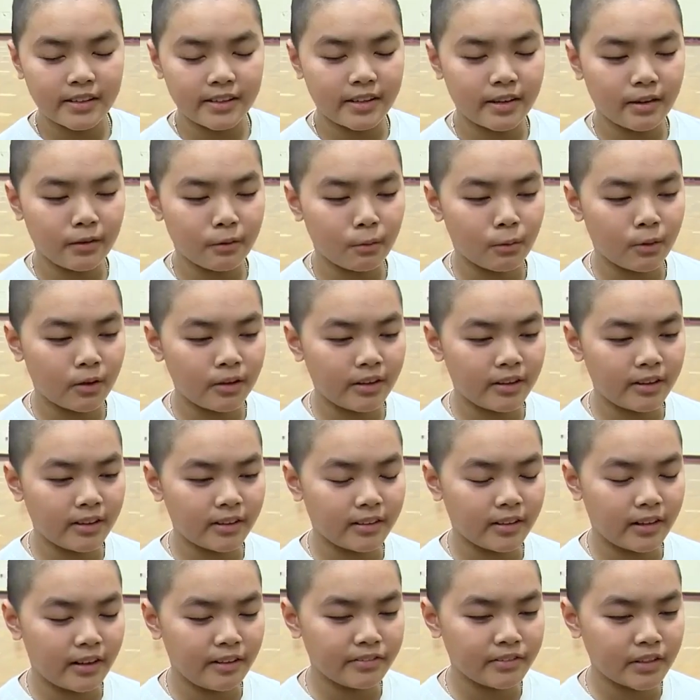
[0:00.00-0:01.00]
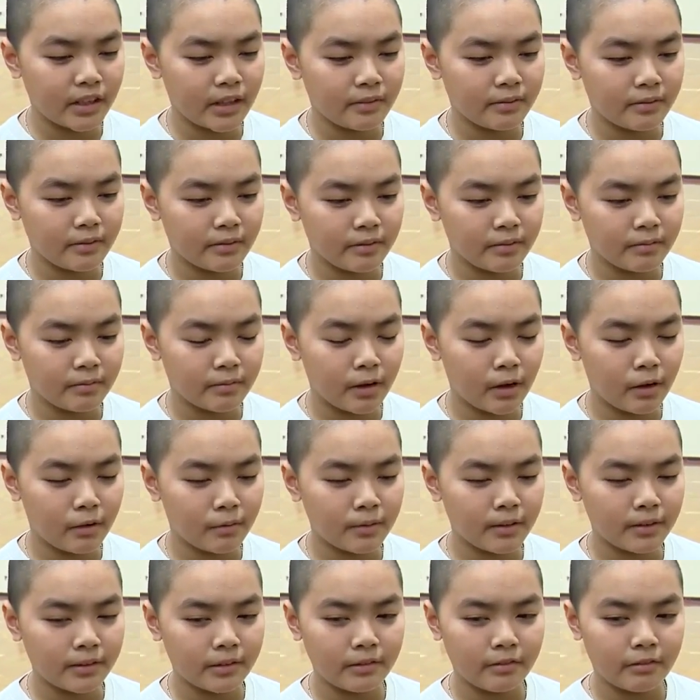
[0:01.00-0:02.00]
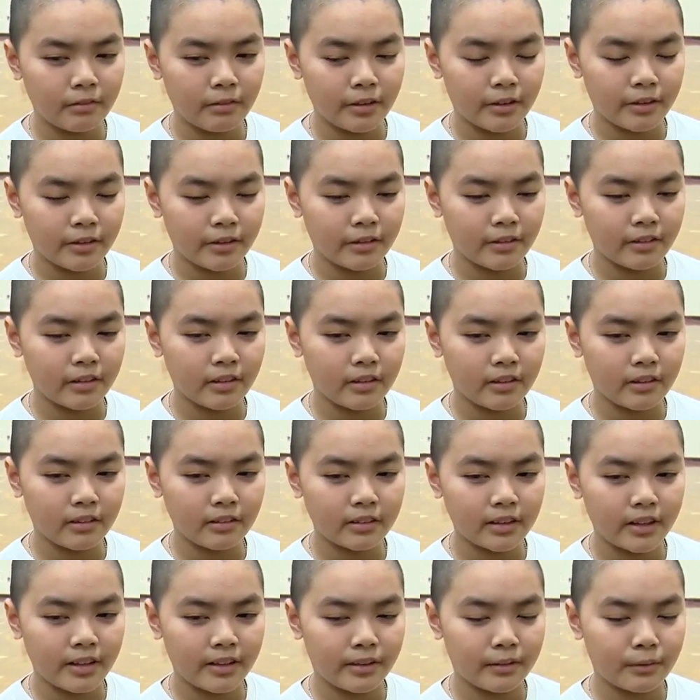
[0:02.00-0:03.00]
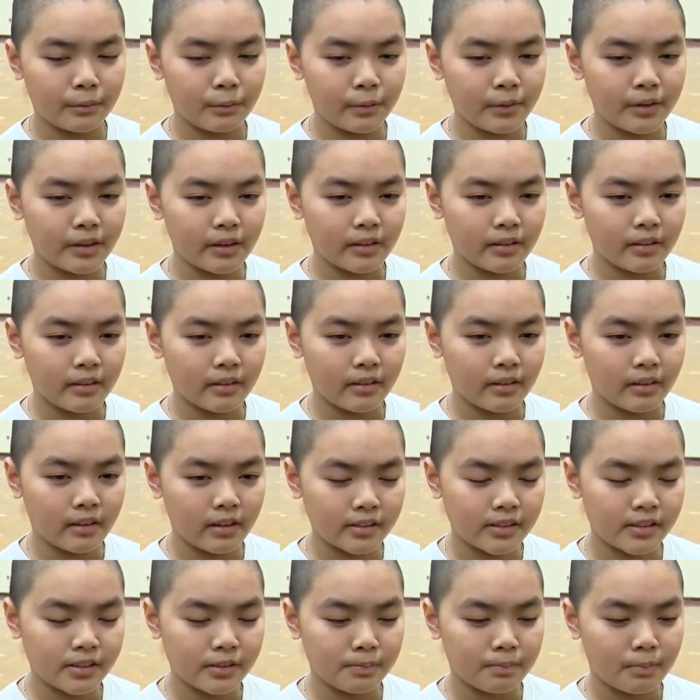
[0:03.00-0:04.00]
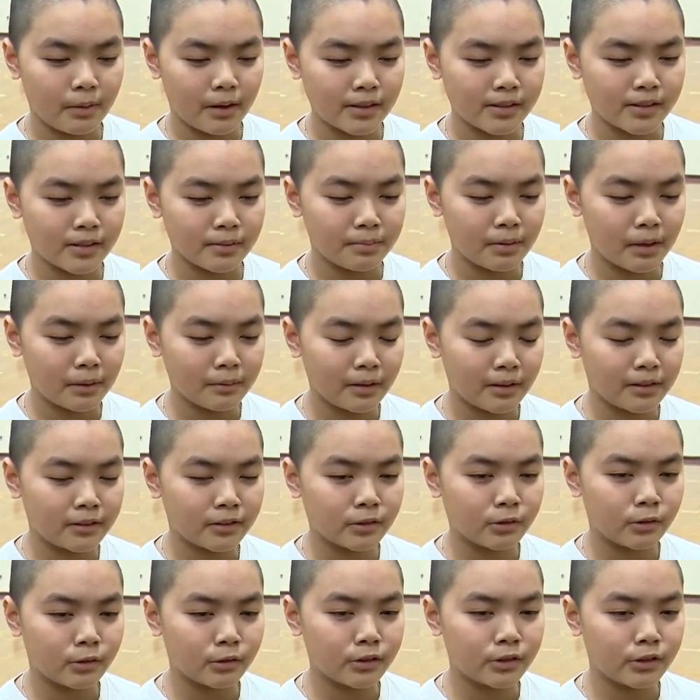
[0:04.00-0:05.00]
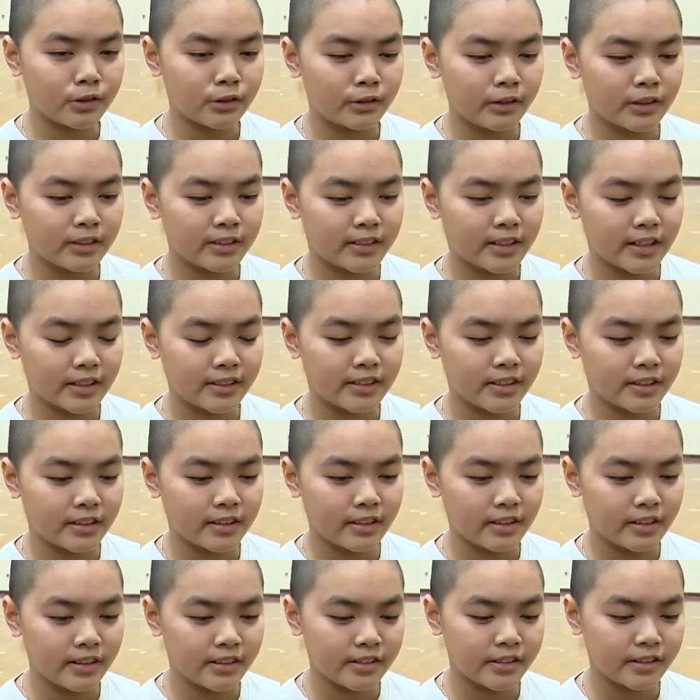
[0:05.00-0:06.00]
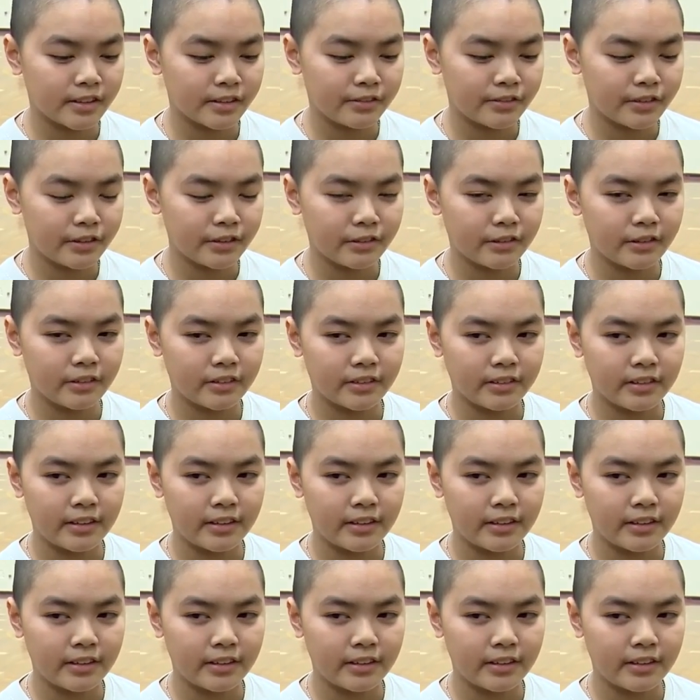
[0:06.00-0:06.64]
like a one in a lifetime moment where, like, we, us Boston Public School students get to interview